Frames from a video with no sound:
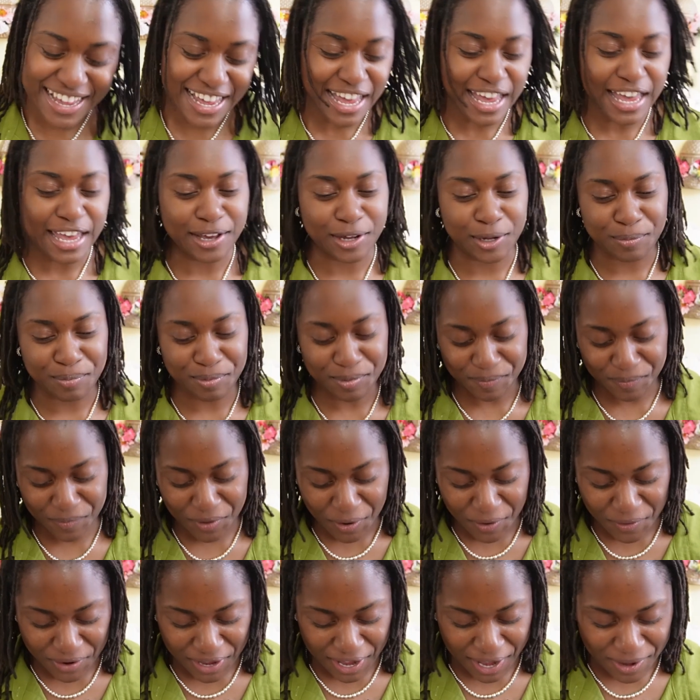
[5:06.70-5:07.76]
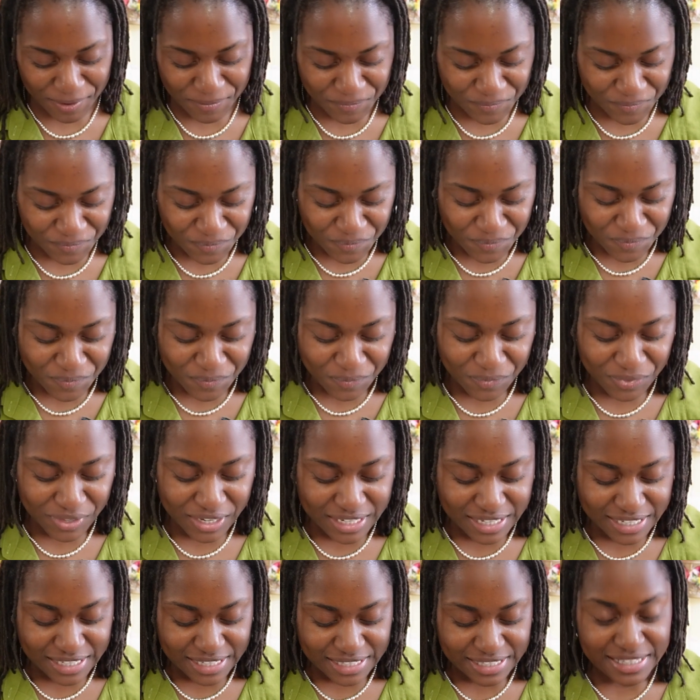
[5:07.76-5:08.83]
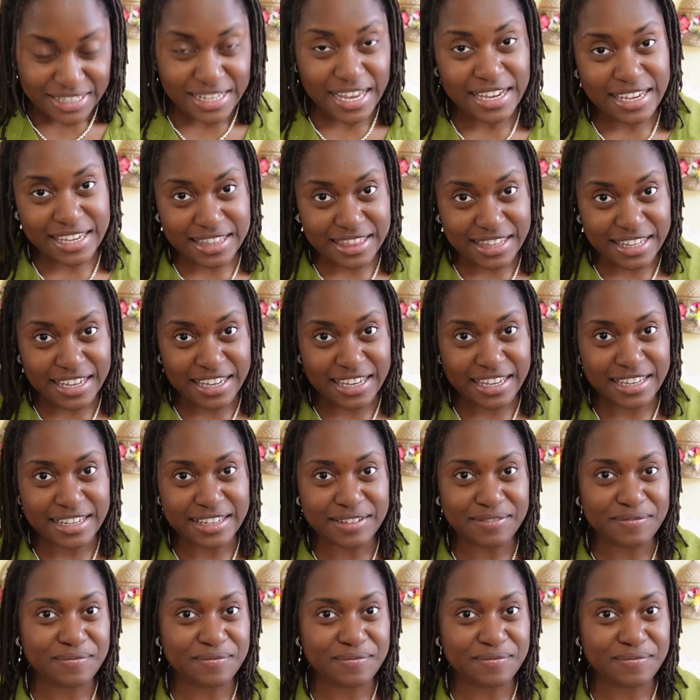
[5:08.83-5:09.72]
Help. Okay. Secondly,